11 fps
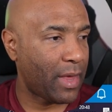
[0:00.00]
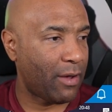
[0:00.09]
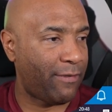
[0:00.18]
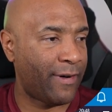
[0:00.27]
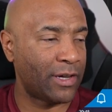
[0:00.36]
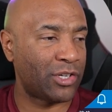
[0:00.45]

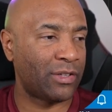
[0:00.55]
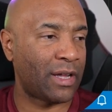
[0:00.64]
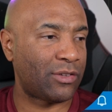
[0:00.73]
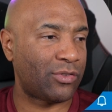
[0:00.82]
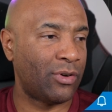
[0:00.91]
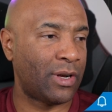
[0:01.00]
function
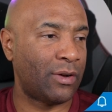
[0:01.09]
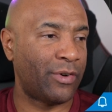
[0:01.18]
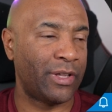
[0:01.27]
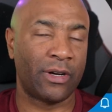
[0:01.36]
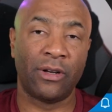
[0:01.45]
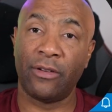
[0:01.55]
that's gonna
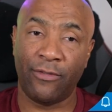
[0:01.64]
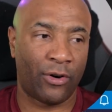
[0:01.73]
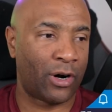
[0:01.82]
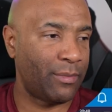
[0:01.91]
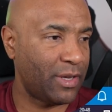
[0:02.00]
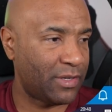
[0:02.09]
return the
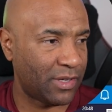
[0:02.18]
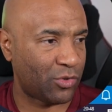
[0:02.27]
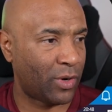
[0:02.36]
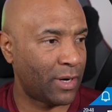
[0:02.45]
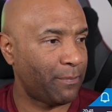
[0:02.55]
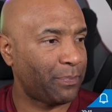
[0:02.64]
form is this
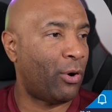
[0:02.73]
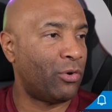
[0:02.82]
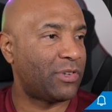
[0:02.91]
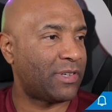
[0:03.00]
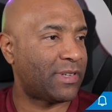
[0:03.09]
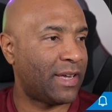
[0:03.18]
one,
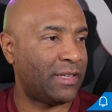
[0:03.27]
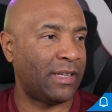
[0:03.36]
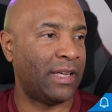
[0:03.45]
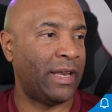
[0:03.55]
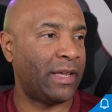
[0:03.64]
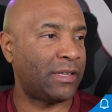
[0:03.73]
posts ID
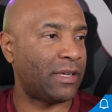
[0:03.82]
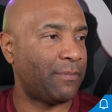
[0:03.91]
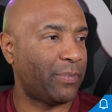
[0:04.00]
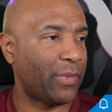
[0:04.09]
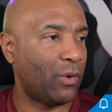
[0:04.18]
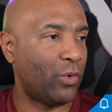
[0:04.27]
delete,
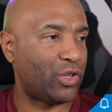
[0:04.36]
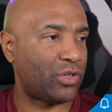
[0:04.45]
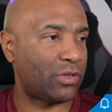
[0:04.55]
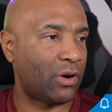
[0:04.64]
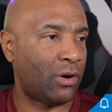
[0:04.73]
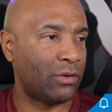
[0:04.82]
which
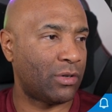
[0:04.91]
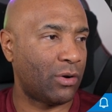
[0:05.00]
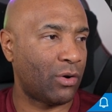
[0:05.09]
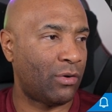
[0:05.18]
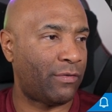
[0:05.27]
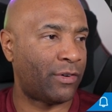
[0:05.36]
is called
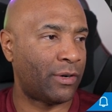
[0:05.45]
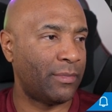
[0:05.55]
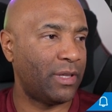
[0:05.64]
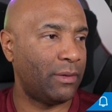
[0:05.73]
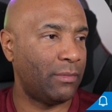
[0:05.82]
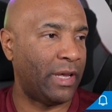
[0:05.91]

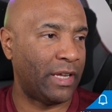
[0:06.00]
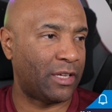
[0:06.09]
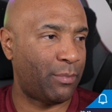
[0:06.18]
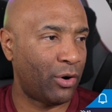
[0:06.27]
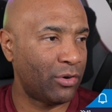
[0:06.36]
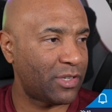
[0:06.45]
confirm
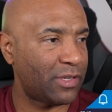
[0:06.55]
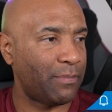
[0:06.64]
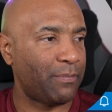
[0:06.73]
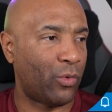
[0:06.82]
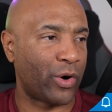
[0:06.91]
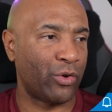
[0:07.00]
delete post.
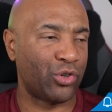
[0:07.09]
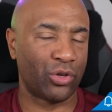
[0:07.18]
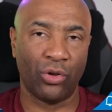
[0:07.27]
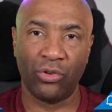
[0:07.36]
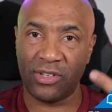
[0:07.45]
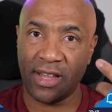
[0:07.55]
We're going to
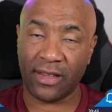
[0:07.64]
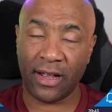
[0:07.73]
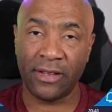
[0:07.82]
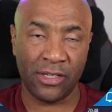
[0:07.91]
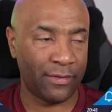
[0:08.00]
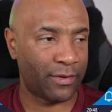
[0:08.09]
load that
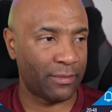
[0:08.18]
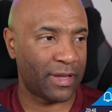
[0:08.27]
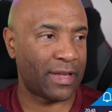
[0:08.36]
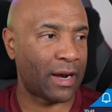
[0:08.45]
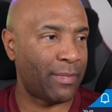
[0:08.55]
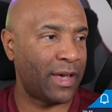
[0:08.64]
ID from the
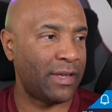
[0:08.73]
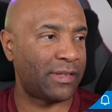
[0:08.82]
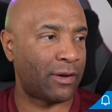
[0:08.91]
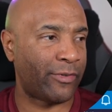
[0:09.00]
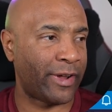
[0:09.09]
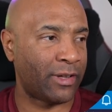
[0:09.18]

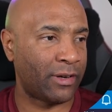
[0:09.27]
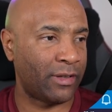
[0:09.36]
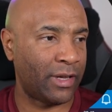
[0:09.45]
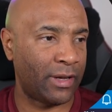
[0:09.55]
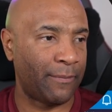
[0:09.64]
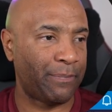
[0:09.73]
database and render
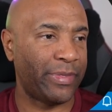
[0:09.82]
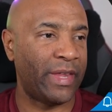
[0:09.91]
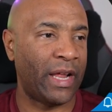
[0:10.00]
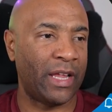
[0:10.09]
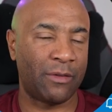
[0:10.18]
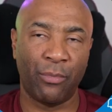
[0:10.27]
the
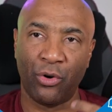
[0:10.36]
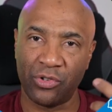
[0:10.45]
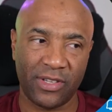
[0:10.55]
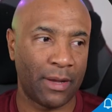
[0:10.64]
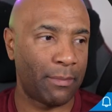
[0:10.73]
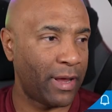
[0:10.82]
delete
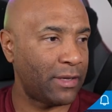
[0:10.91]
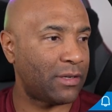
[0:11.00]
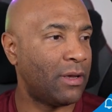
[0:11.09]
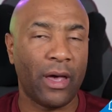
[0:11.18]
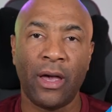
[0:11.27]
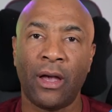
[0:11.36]
post template.
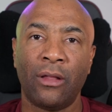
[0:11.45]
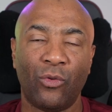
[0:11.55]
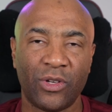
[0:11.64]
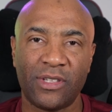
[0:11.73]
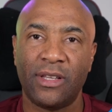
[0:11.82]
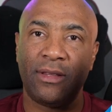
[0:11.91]
And
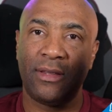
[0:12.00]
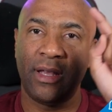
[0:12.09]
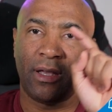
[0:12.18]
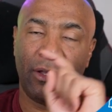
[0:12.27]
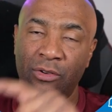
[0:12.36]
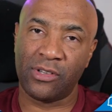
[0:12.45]
once
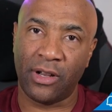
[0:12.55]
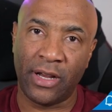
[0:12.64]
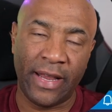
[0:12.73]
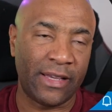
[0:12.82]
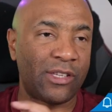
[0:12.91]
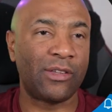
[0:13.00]
the user
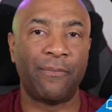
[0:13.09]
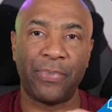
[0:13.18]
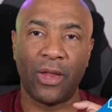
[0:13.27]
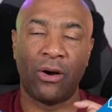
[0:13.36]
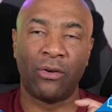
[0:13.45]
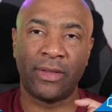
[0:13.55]
clicks
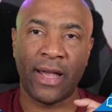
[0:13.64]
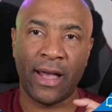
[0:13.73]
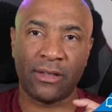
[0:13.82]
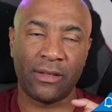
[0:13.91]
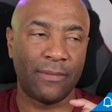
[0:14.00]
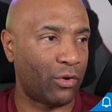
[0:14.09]
on
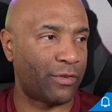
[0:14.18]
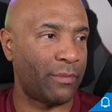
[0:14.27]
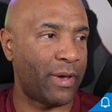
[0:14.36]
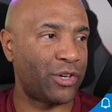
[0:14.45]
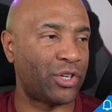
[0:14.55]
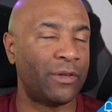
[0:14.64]
that
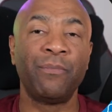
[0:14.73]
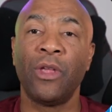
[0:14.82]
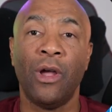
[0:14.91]
confirmation,